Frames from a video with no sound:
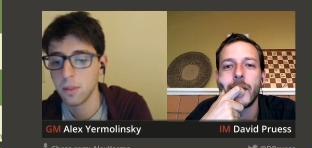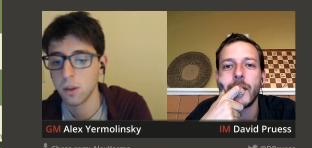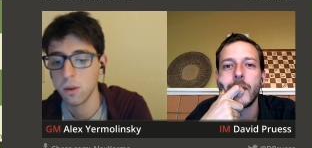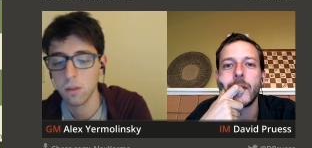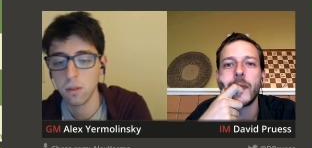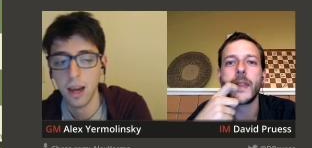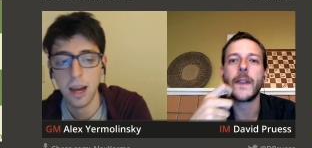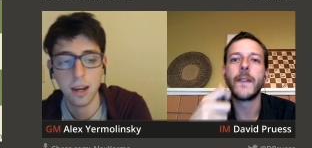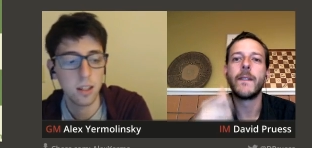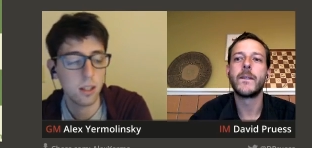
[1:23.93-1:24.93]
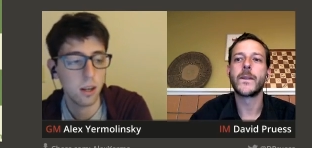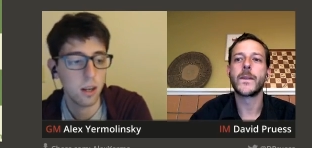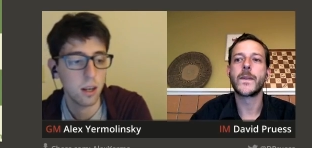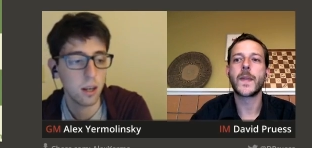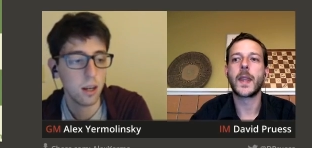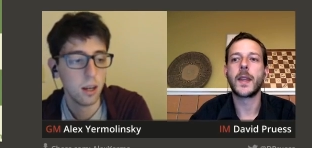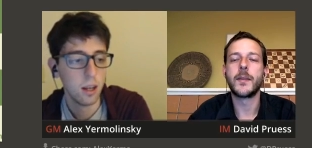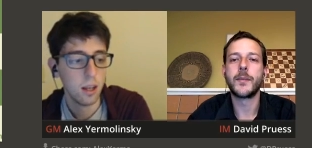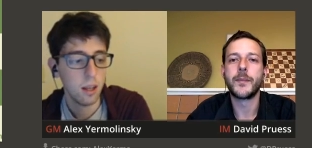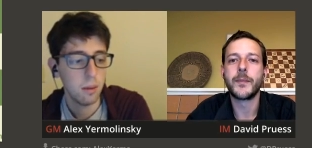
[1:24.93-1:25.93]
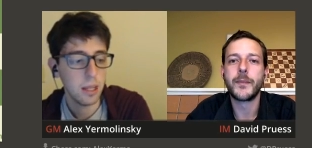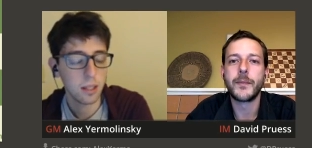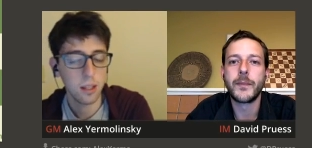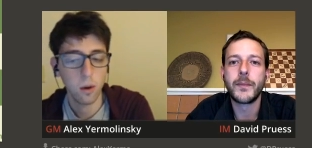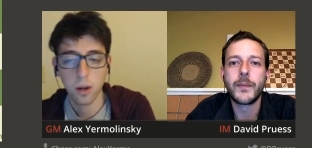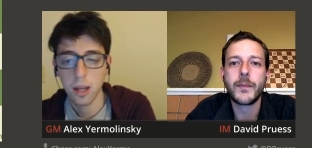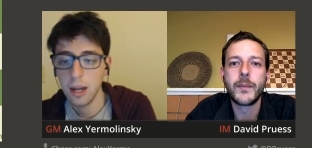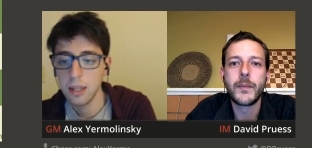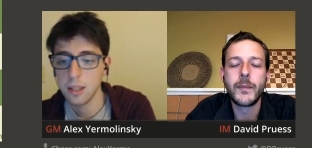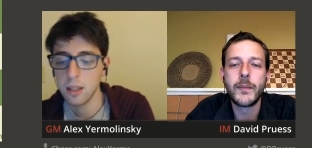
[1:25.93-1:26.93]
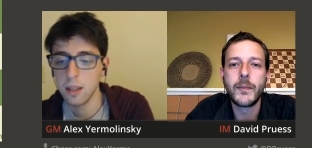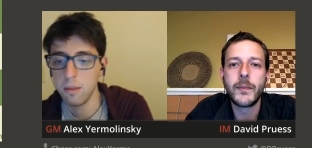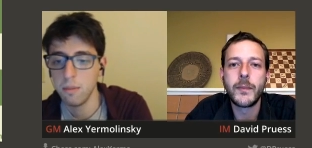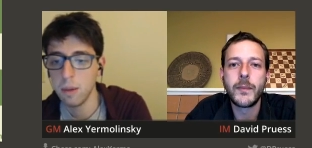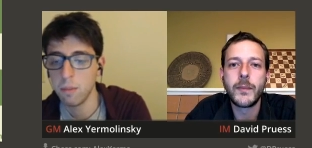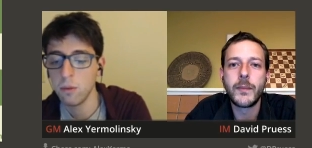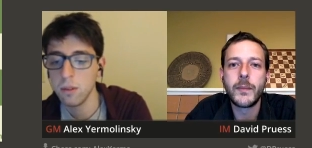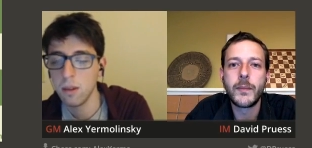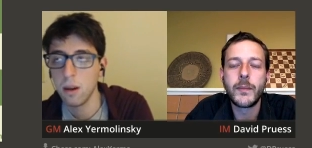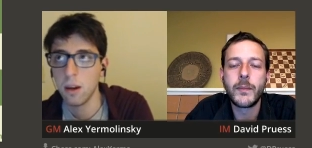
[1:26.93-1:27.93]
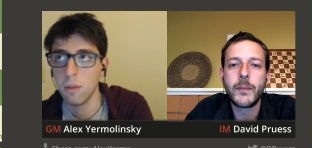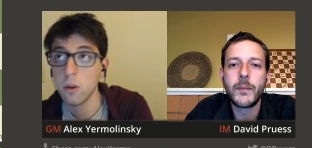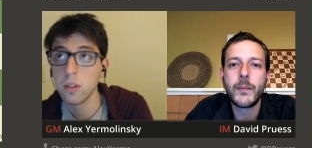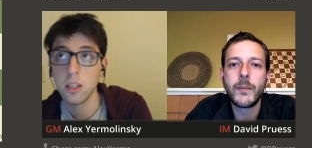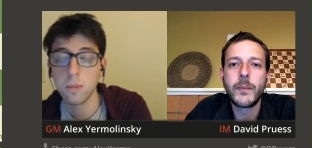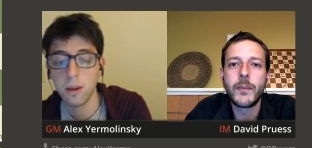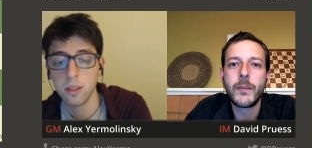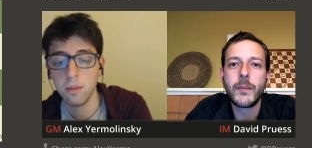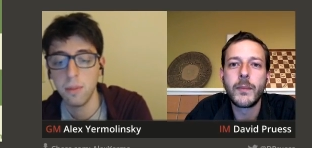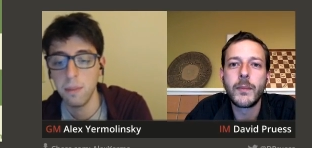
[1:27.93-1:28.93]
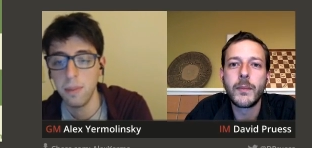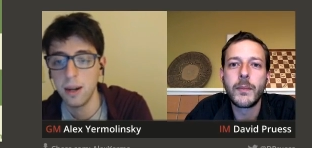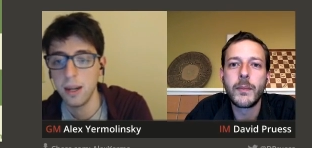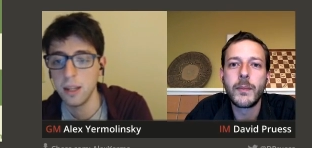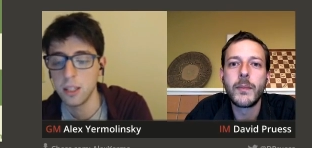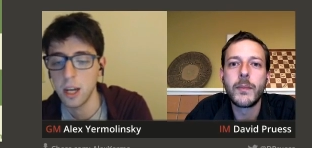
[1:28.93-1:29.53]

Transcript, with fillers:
Speaker 1: So the Hackers are basically organized and mostly sponsored by Bay Area